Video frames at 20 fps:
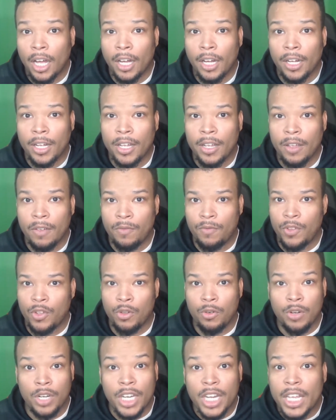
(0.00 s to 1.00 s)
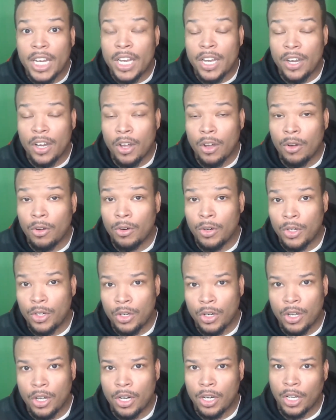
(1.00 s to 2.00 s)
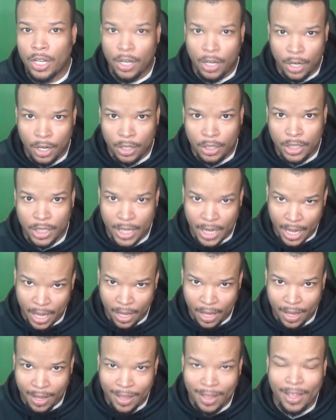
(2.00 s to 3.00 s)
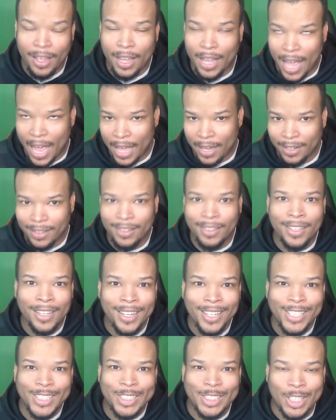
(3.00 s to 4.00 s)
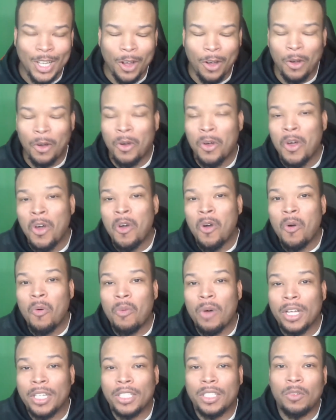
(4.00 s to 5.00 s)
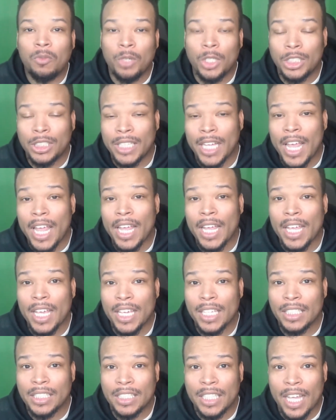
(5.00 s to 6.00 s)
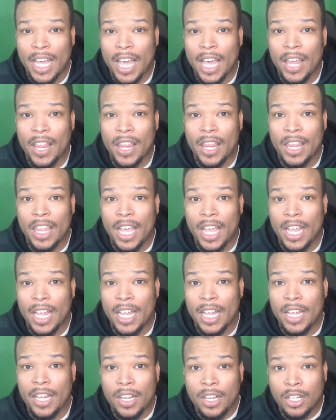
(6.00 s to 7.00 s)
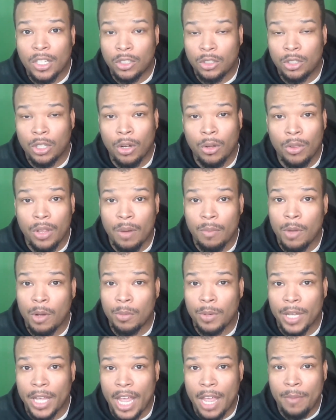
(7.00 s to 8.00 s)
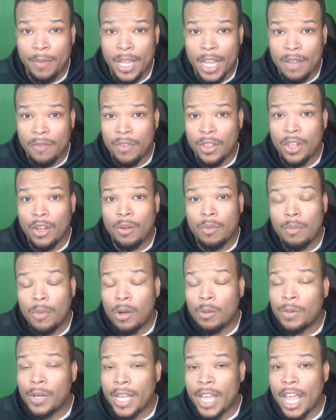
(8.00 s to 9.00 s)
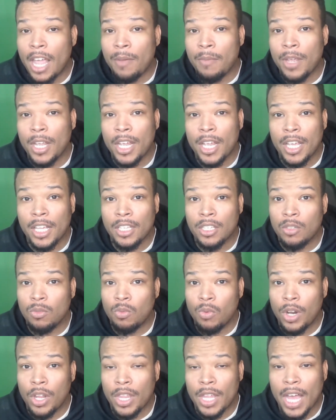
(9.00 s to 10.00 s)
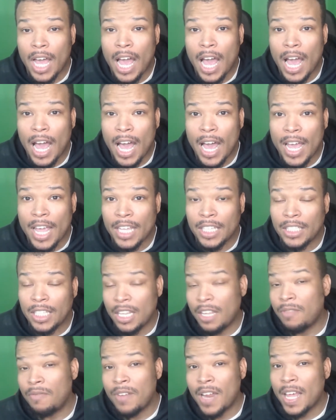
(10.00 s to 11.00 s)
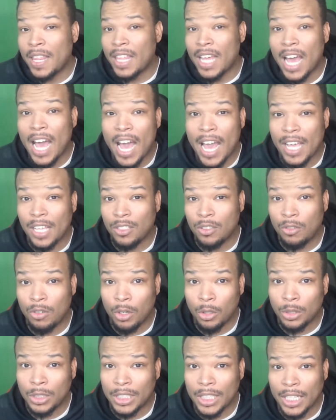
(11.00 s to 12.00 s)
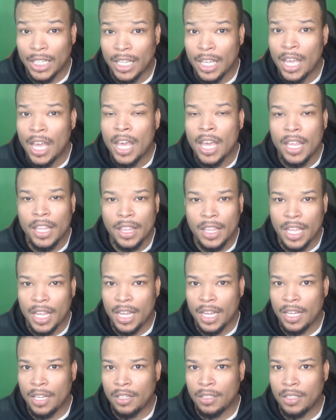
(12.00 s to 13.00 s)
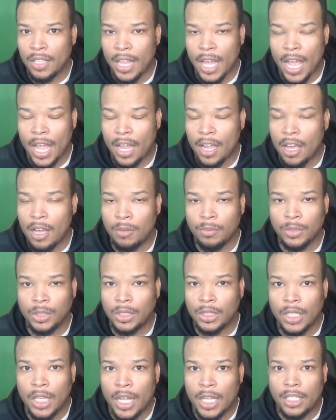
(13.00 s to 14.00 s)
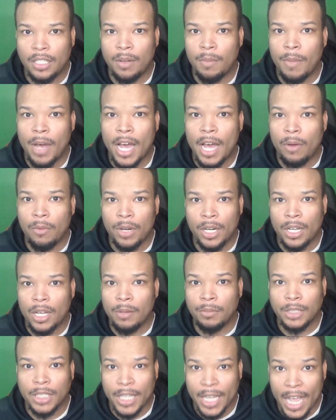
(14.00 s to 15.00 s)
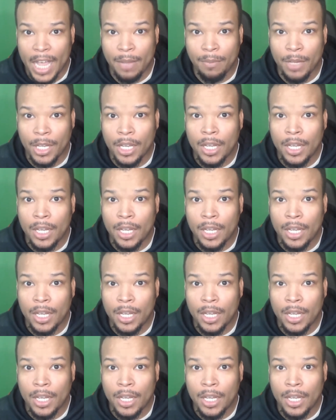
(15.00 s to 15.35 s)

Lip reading: If you didn't know, you're gonna learn today, kinda. So what we're saying is that they control their mobile gaming, even though mobile gaming is one of the highest, if not the highest grossing thing that comes to mind when it comes to gaming.